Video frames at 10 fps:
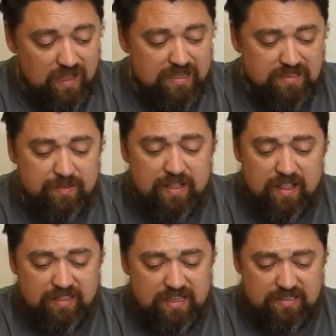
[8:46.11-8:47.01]
And something
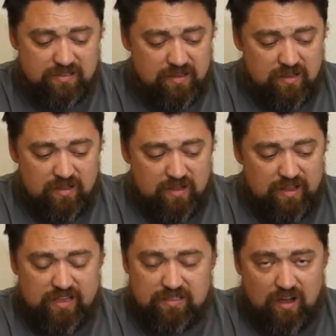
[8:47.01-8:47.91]
like these
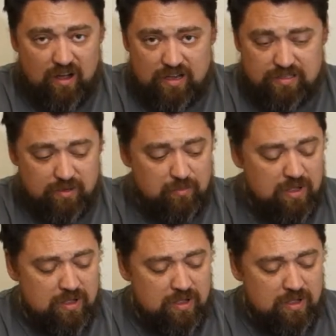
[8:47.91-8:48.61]
is awesome.